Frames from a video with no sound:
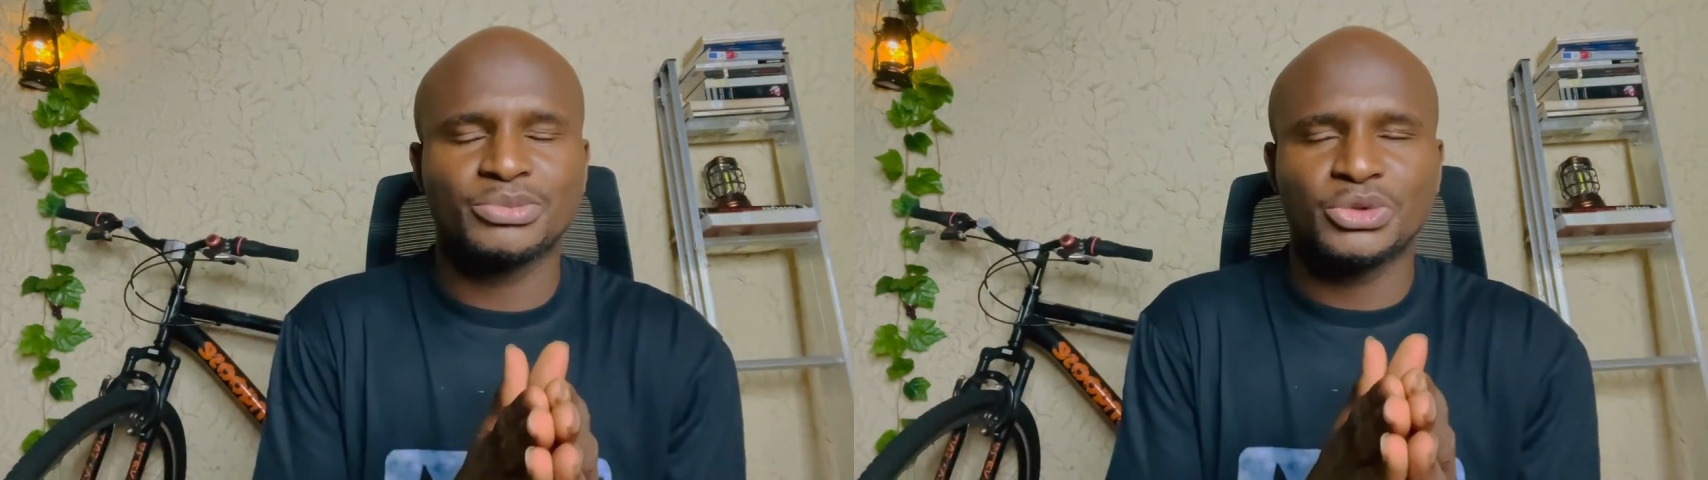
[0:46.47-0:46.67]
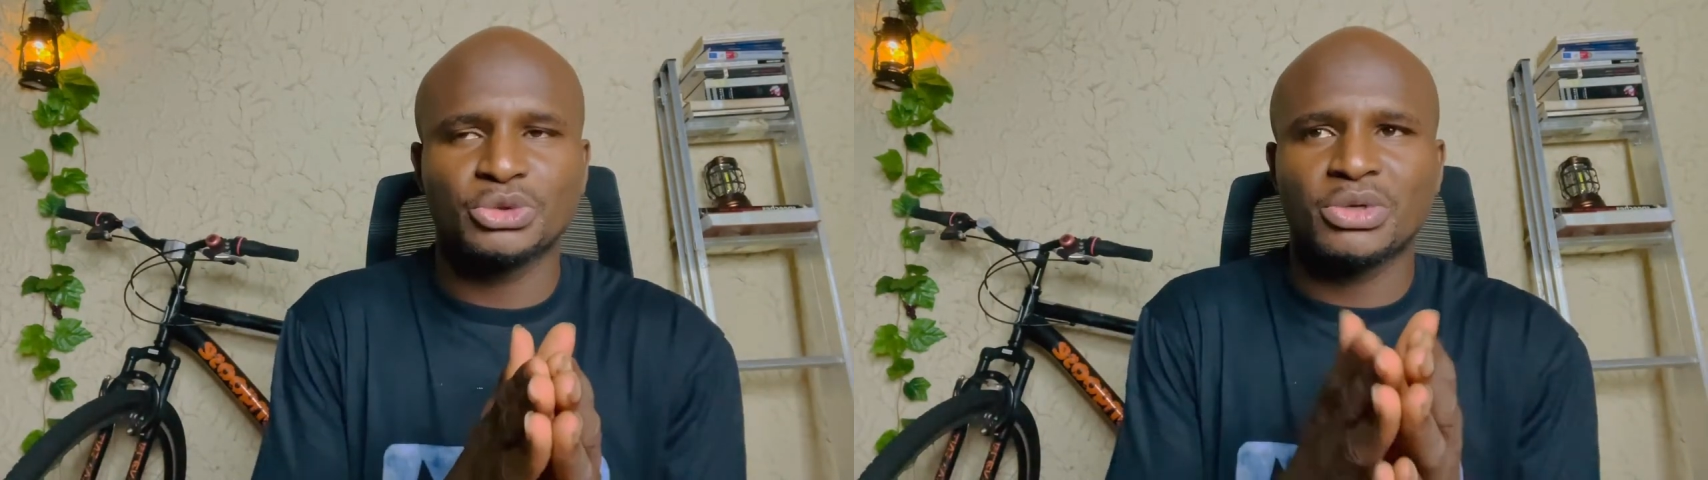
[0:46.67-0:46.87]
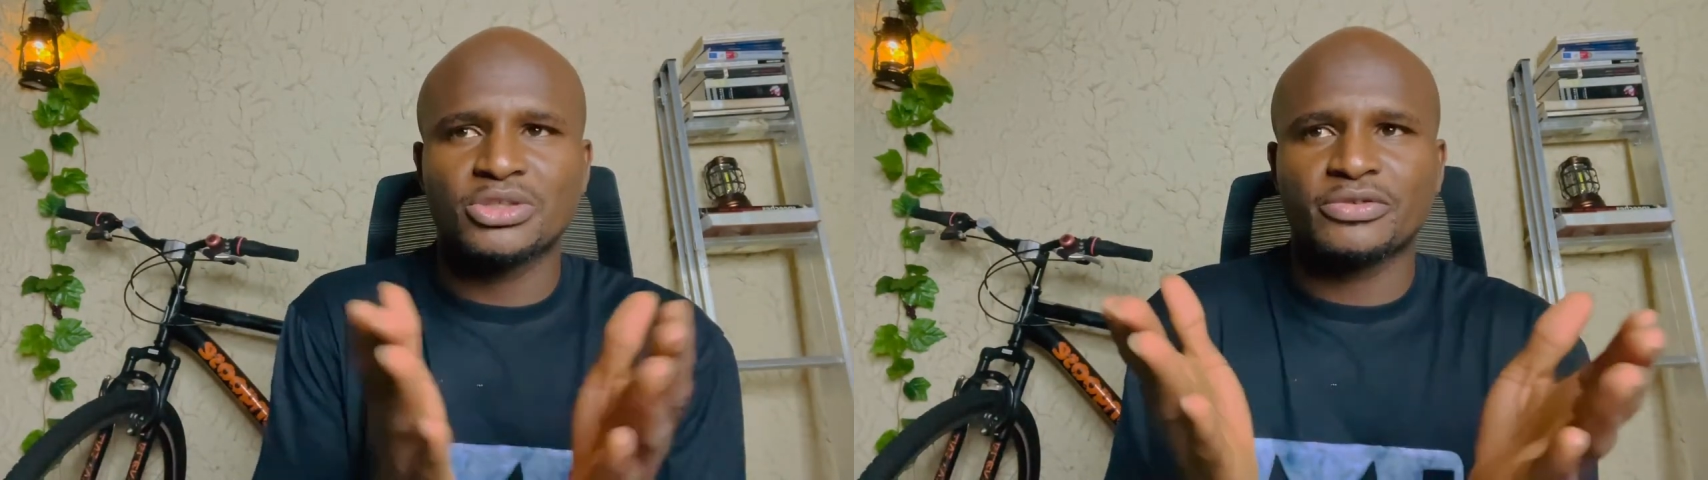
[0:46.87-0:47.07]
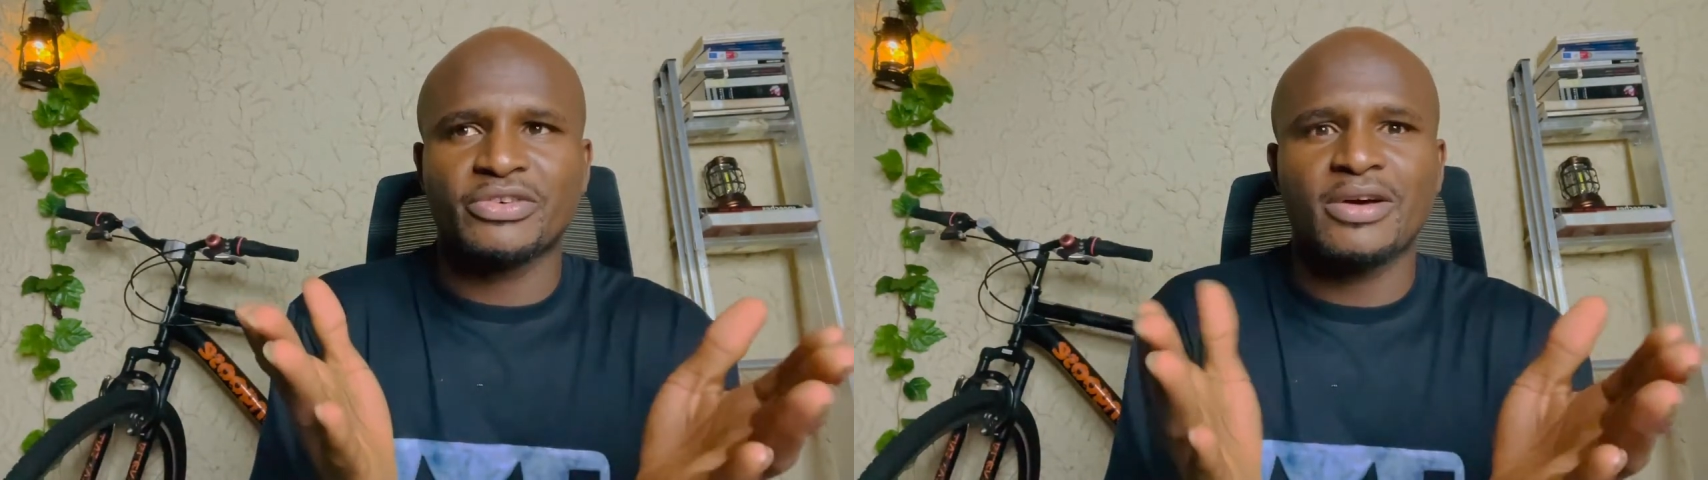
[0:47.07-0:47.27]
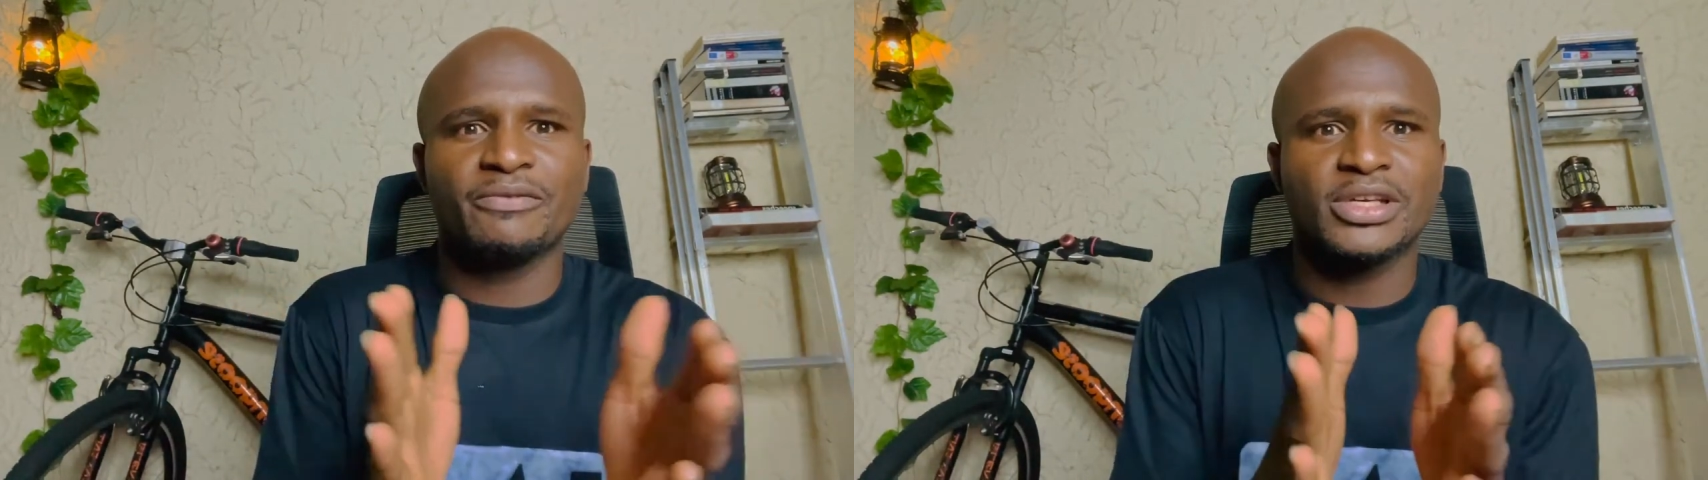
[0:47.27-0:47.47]
You want to
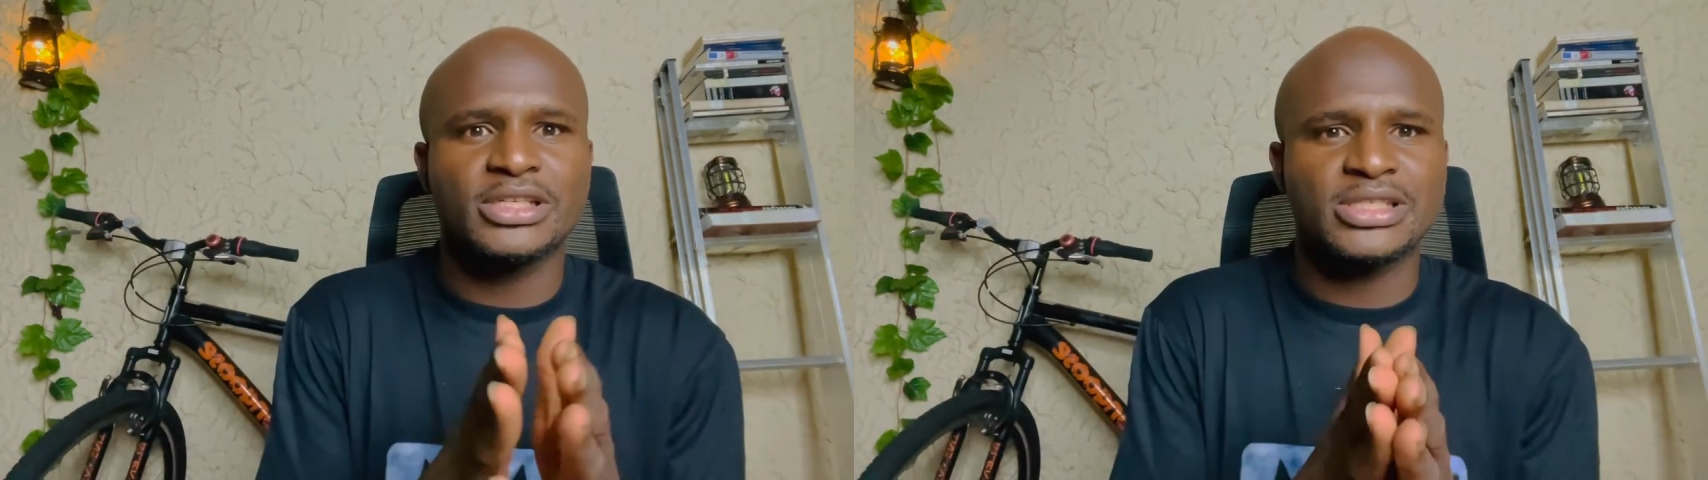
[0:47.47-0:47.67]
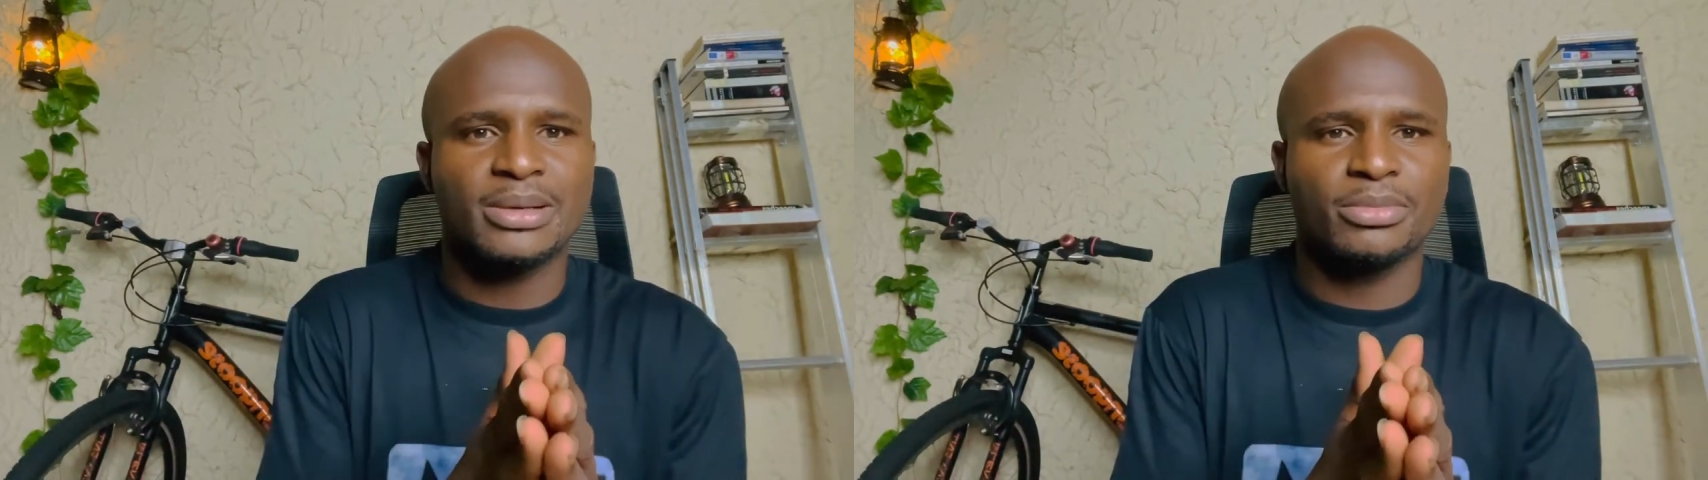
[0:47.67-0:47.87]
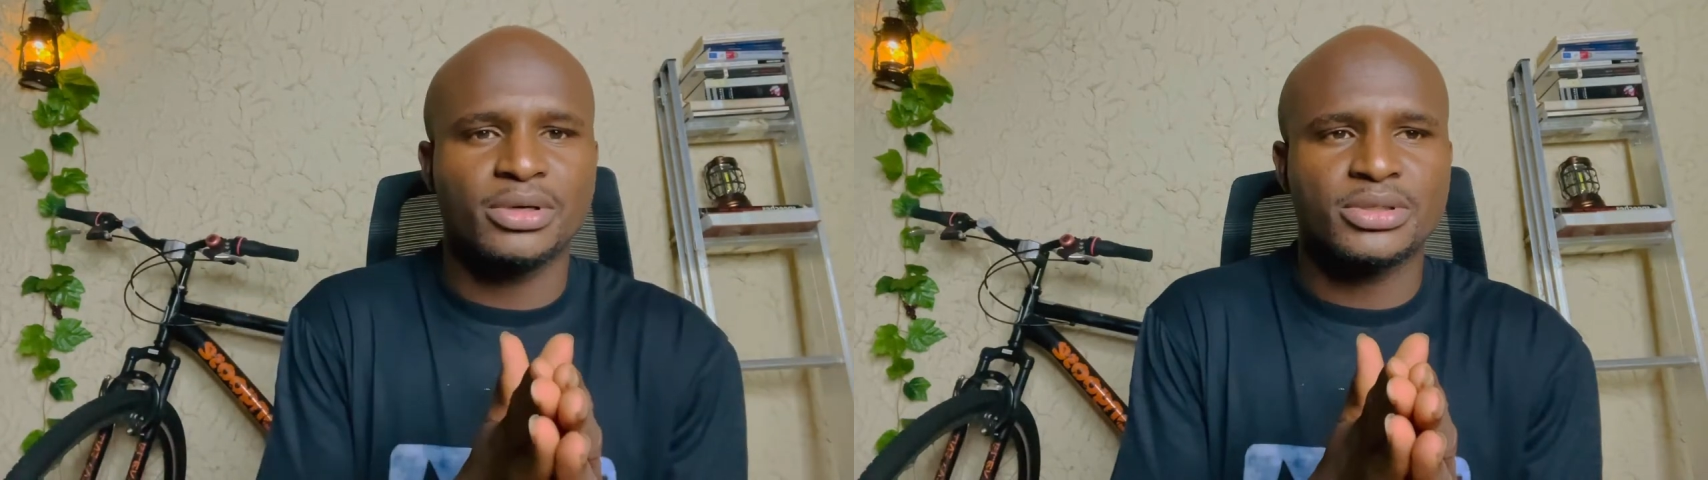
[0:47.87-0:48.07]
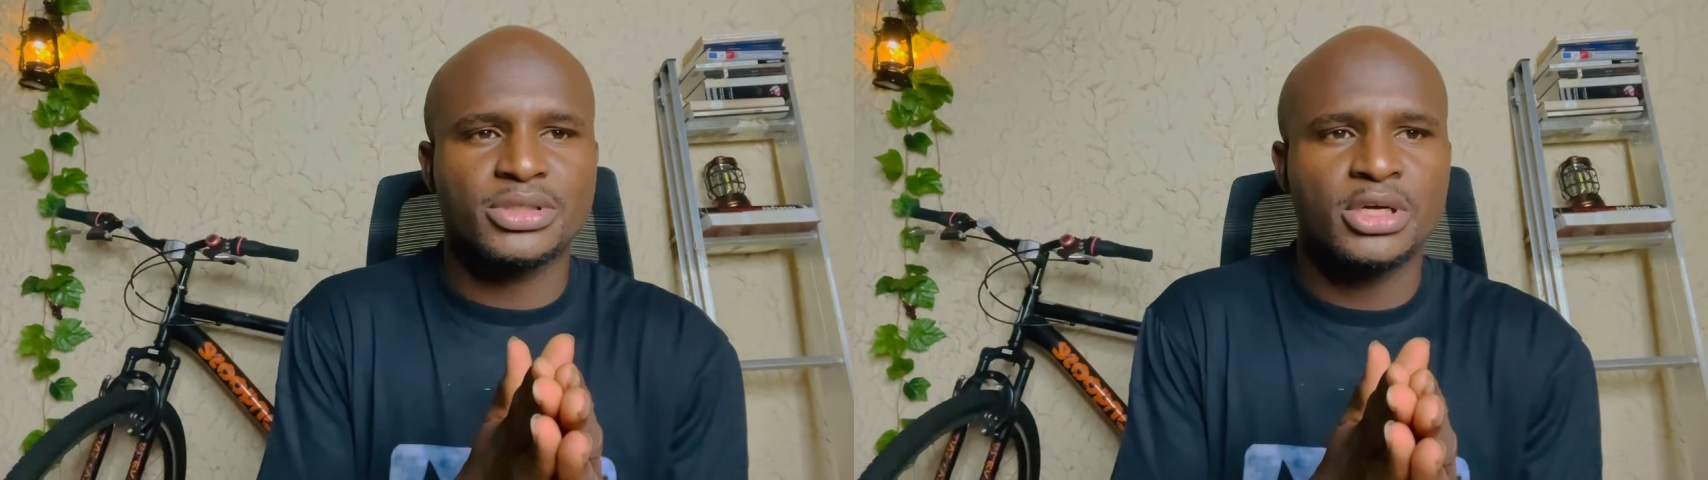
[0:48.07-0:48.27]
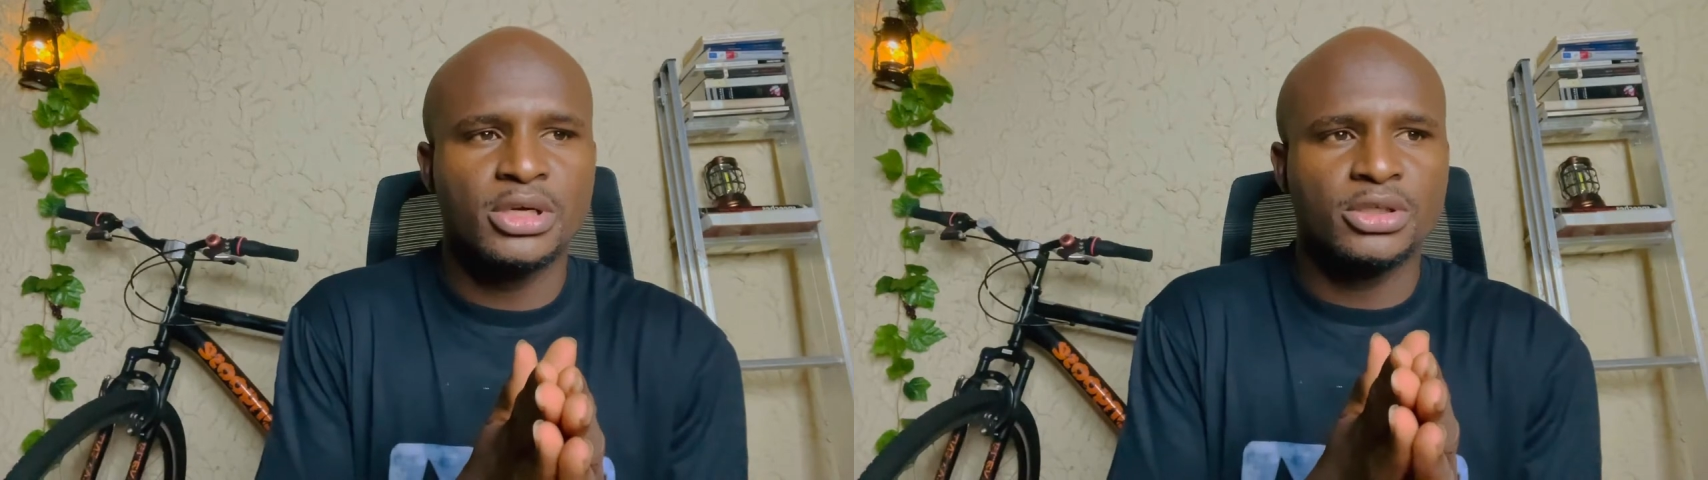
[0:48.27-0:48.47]
farm vegetables,